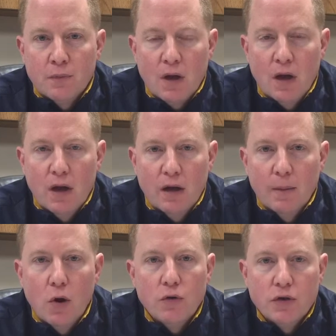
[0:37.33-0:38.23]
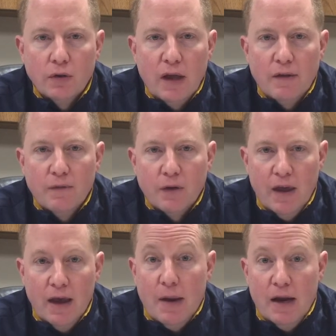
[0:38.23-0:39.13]
uh, an emotional night for
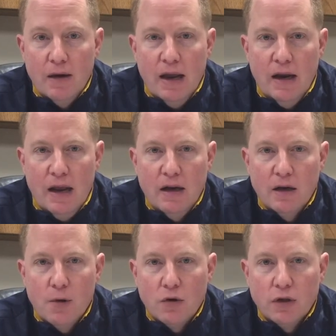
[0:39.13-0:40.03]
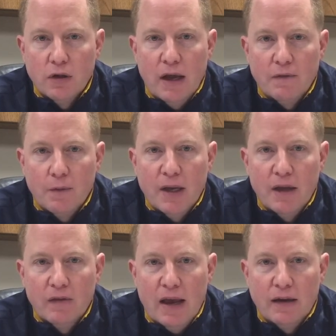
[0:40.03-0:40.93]
them, and, and, and, an emotional night for me
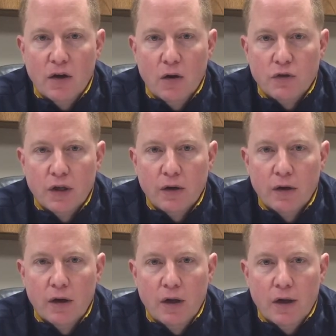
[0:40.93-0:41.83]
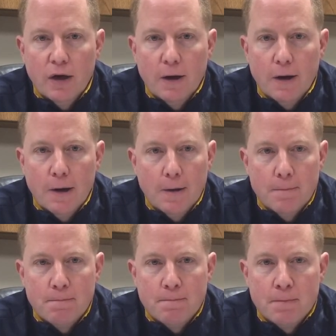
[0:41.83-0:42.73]
as the head coach here.
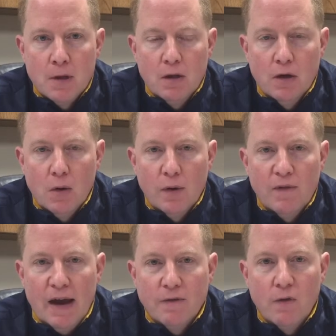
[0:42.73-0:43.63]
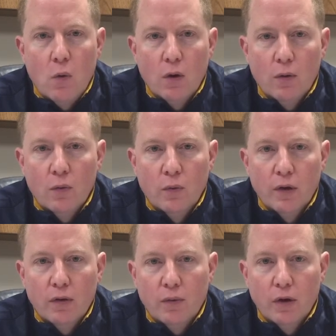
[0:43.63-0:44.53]
Um, you know, we've had four
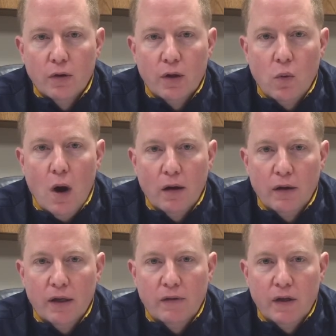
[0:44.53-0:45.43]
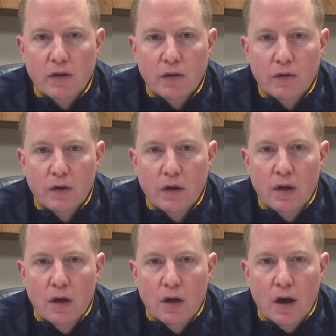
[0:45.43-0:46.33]
really, really quality seniors
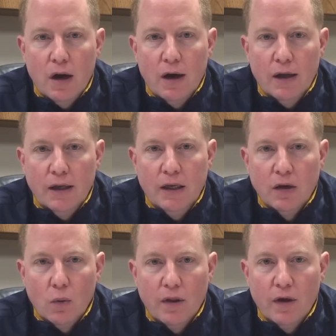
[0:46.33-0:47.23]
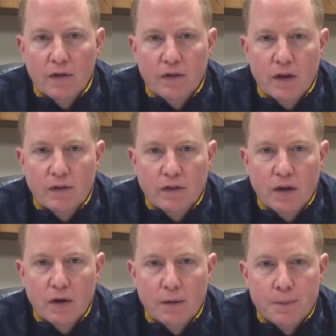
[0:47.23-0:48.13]
uh, here with us this
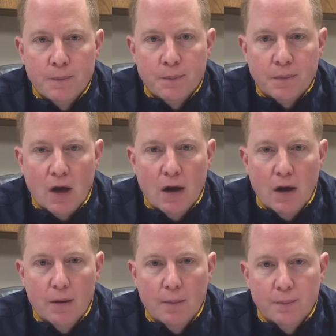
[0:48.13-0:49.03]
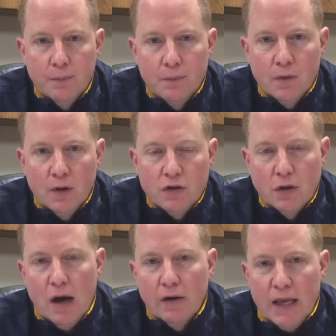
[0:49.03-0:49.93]
year. Um,
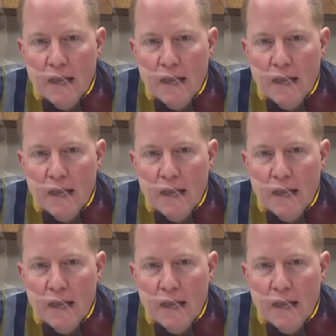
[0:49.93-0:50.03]
Galal